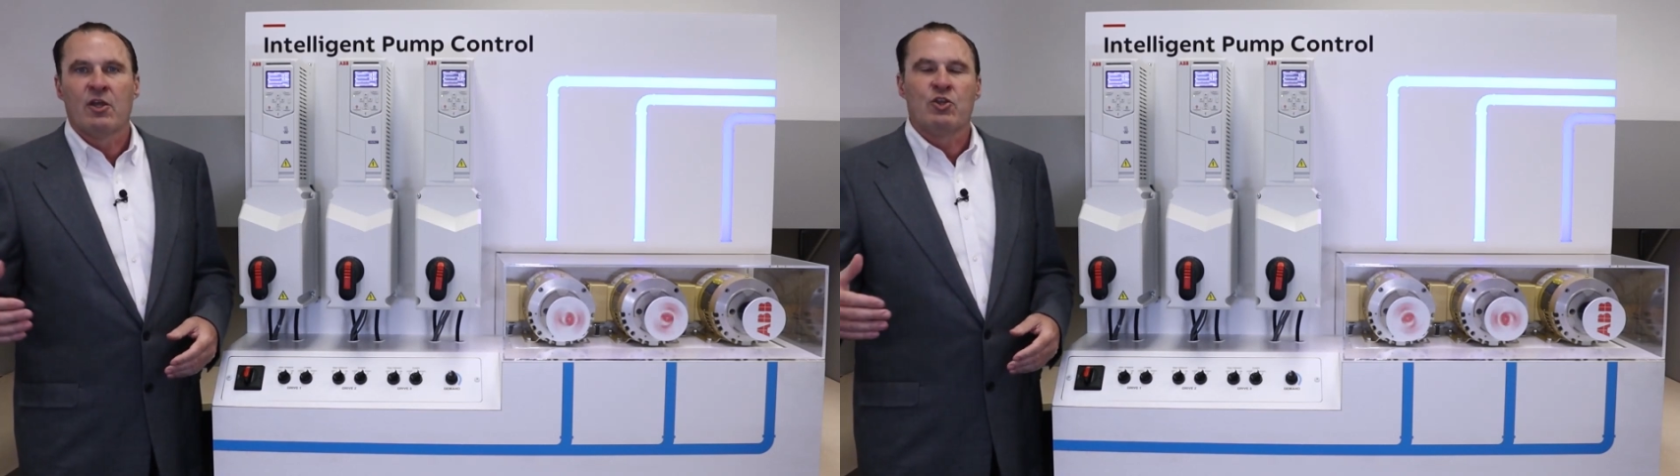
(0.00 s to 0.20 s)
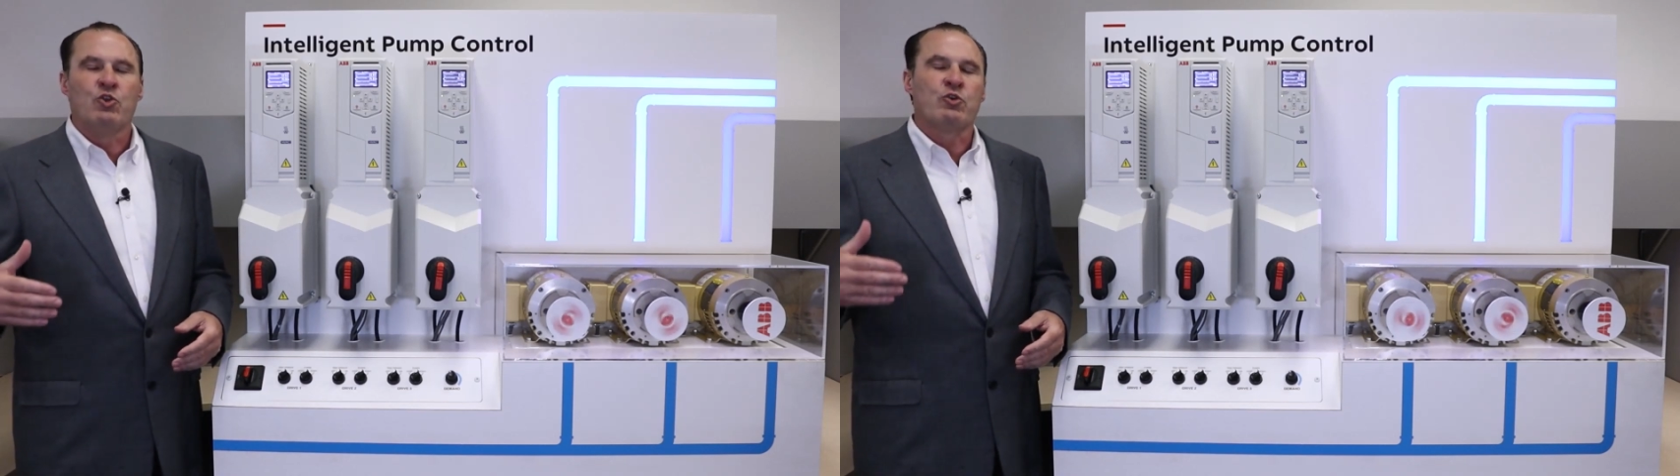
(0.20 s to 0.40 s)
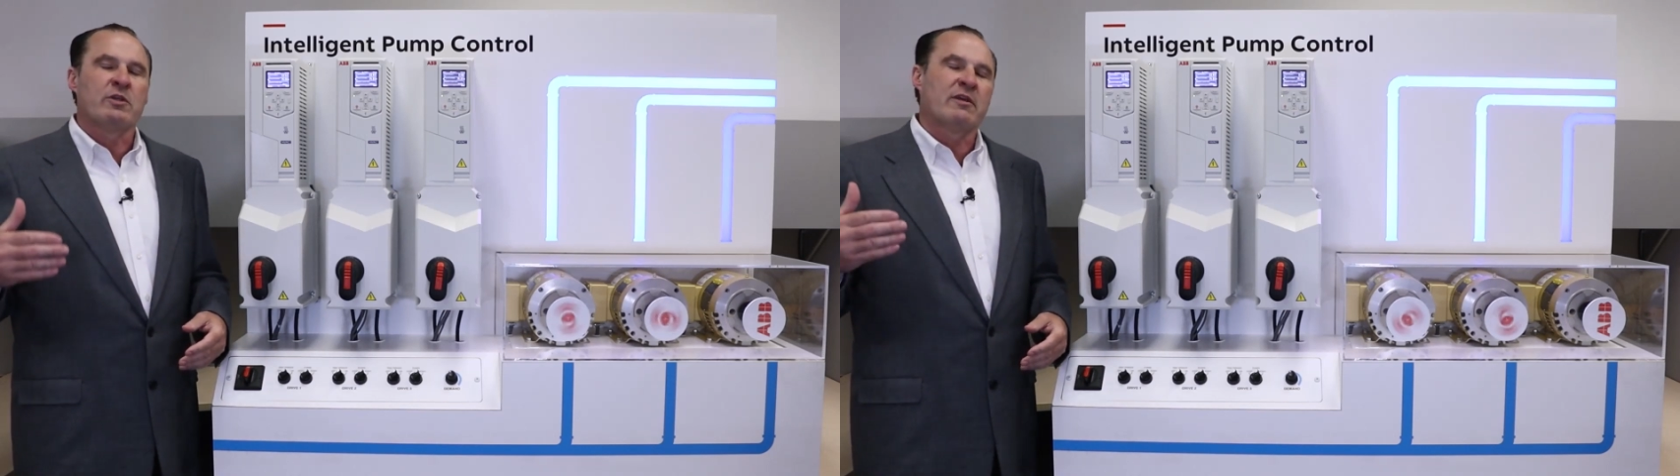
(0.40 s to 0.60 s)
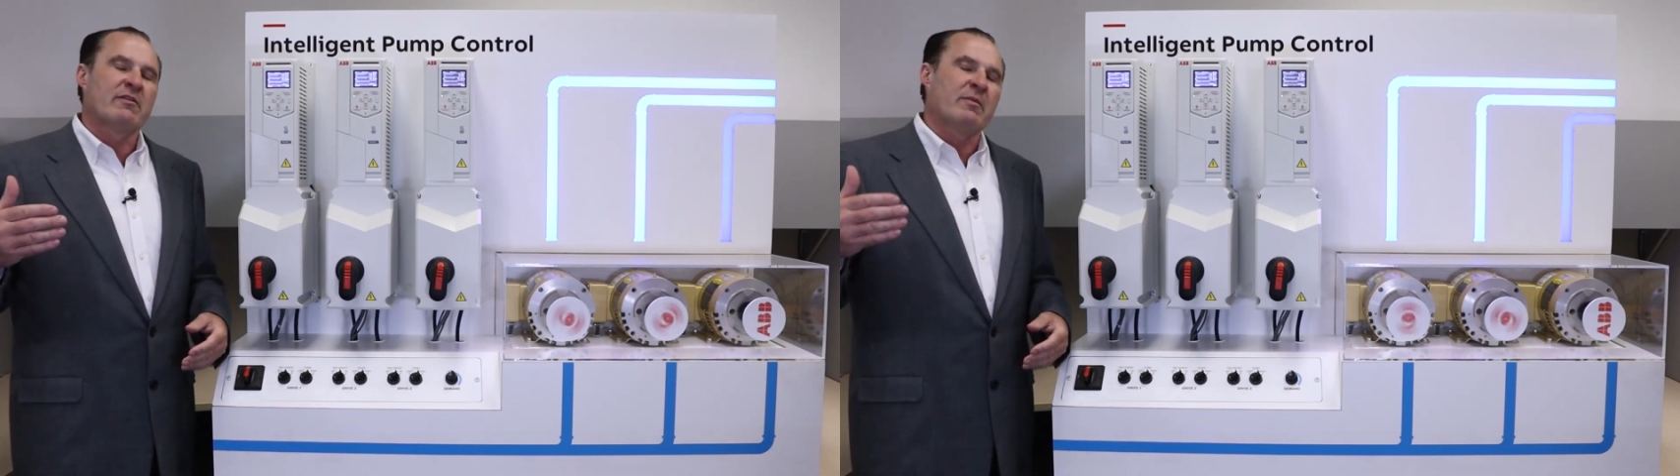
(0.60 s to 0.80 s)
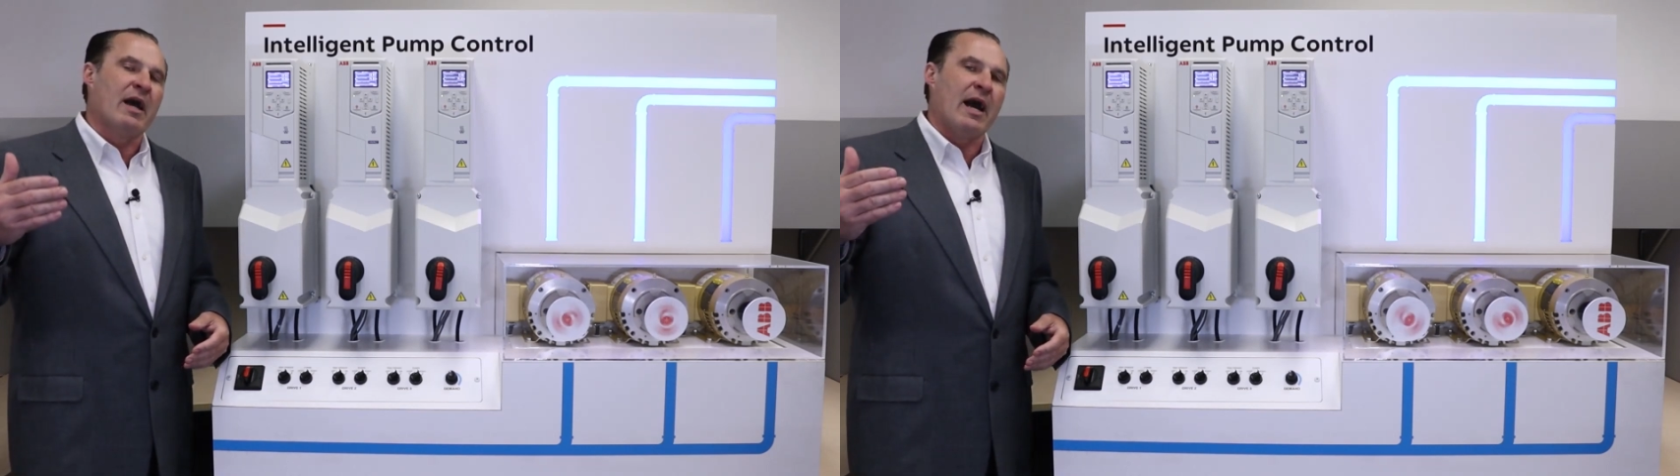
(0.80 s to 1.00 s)
You can give
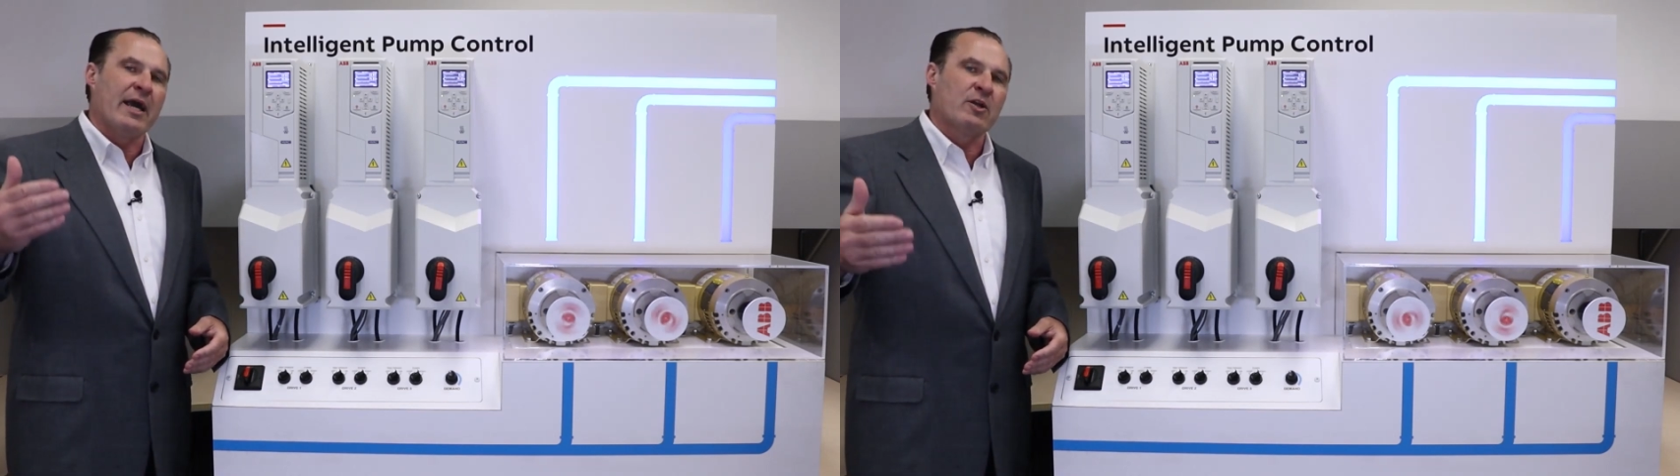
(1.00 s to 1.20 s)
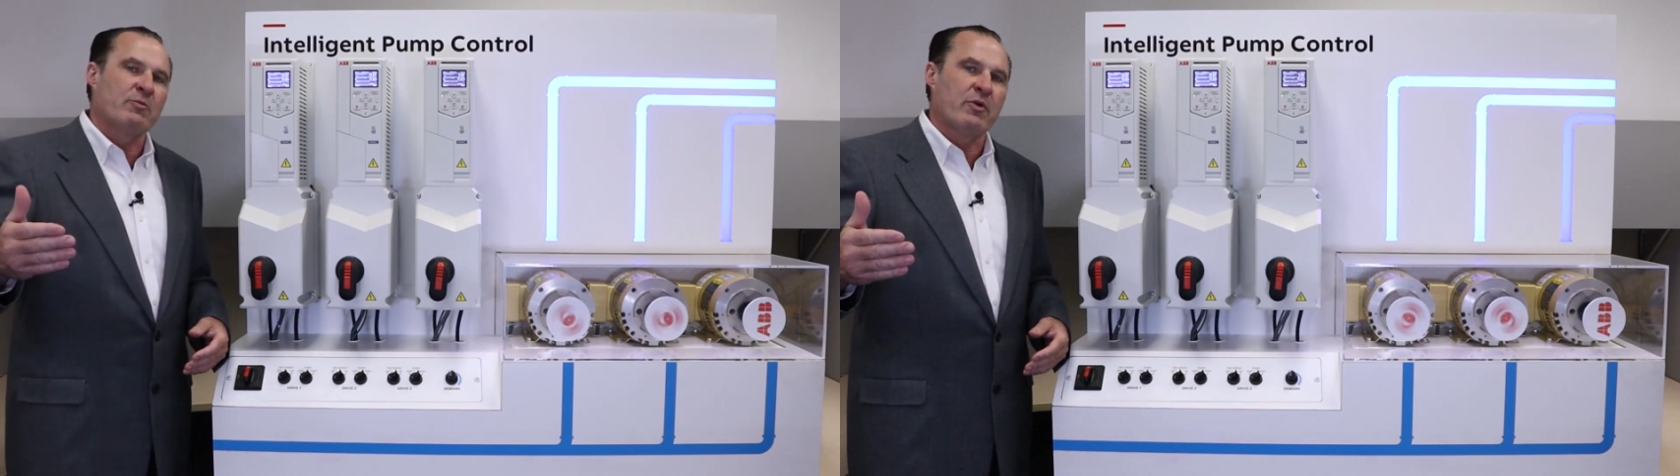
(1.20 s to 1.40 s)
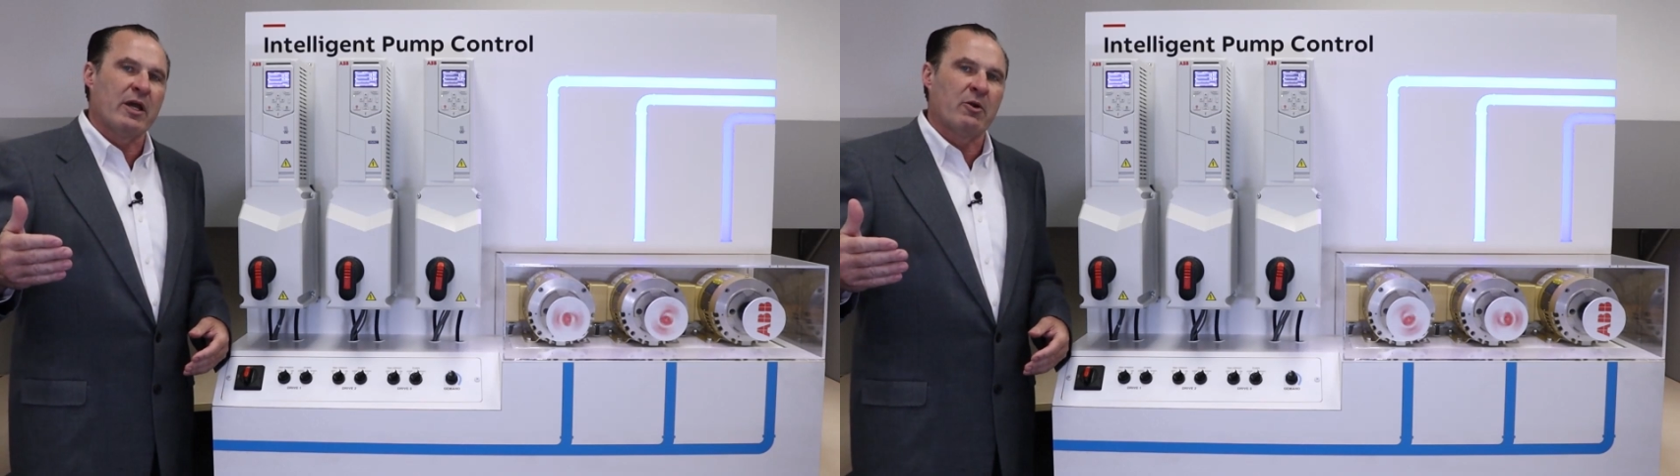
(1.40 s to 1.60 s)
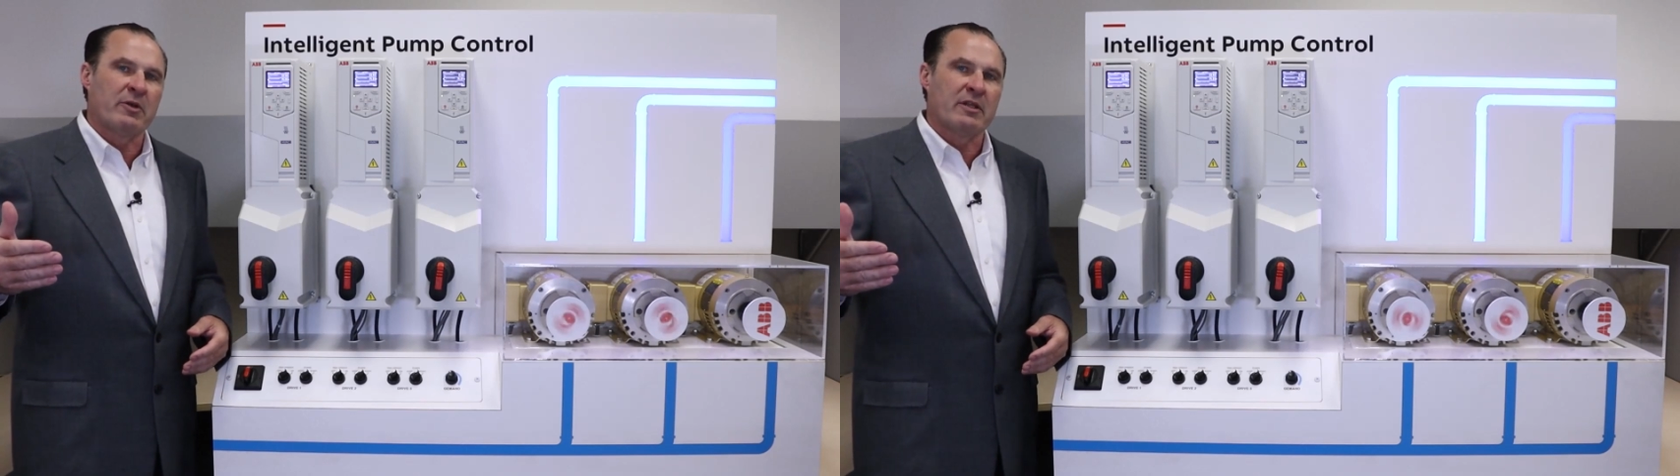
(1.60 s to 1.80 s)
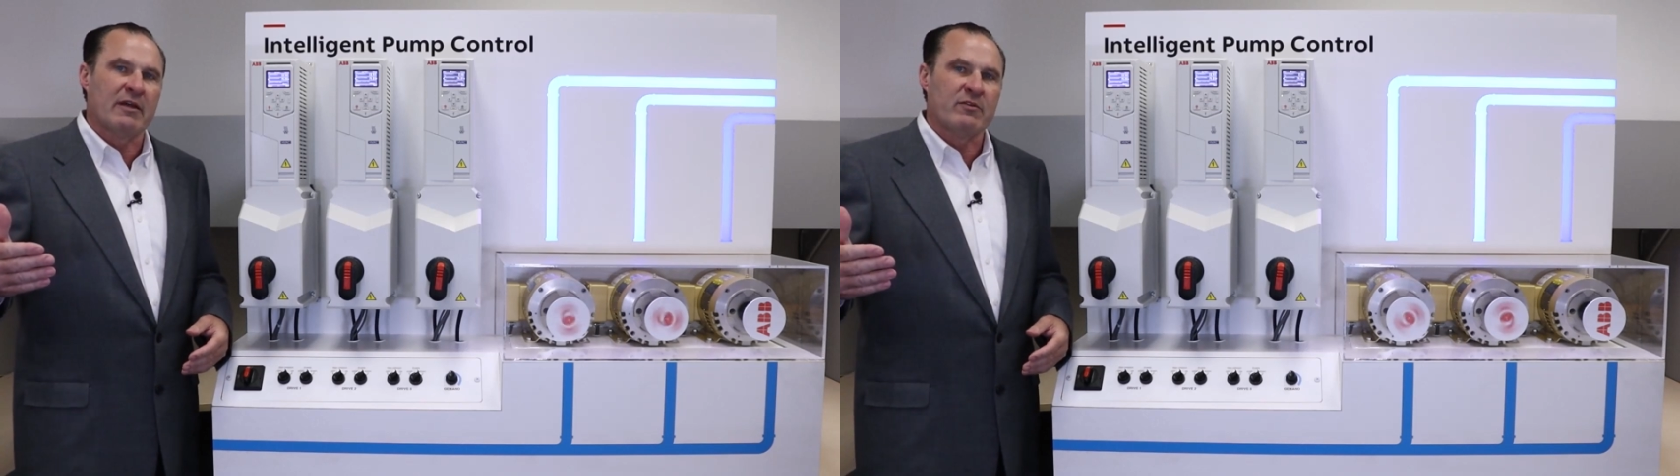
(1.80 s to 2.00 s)
them higher
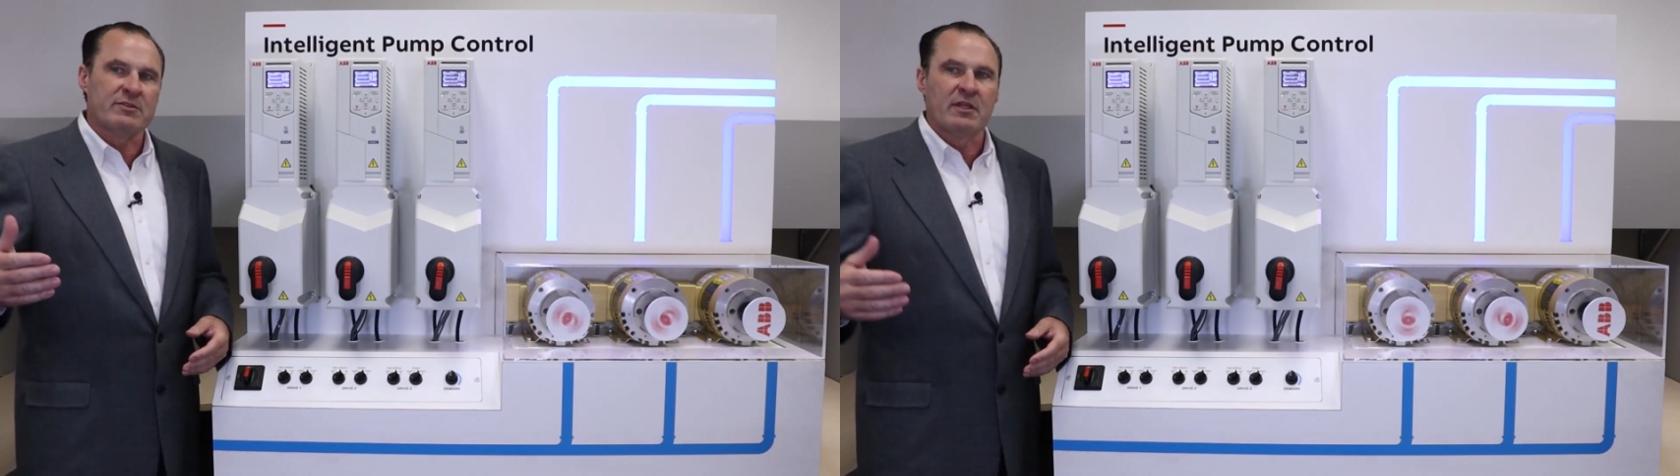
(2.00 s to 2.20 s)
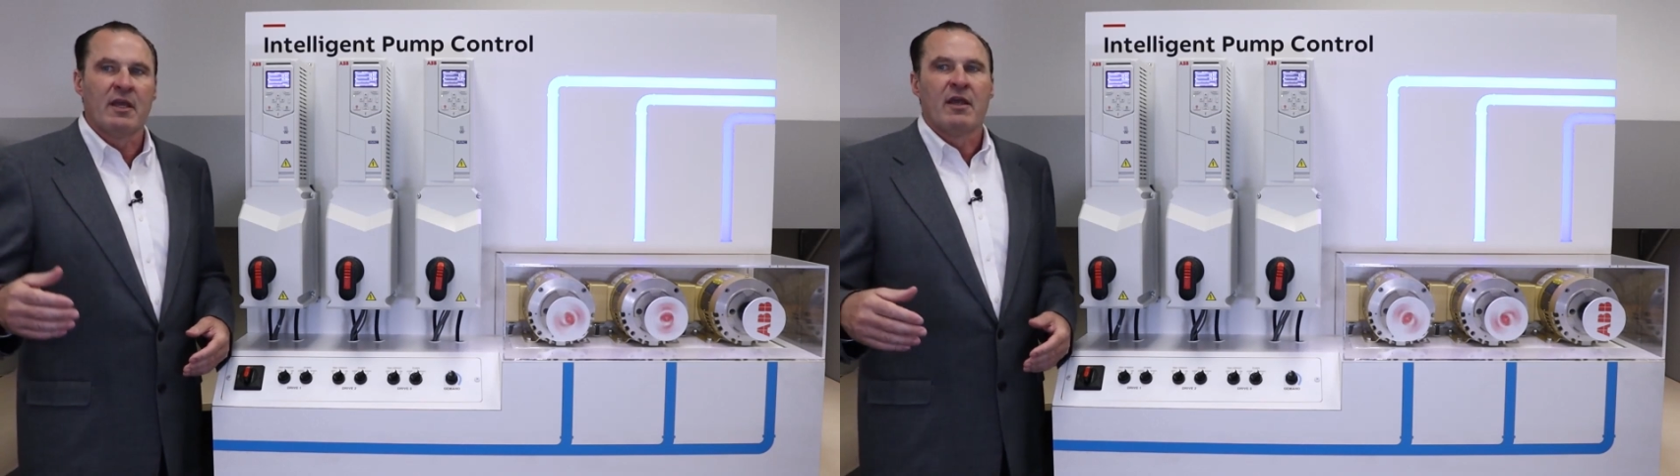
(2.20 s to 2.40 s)
priority levels.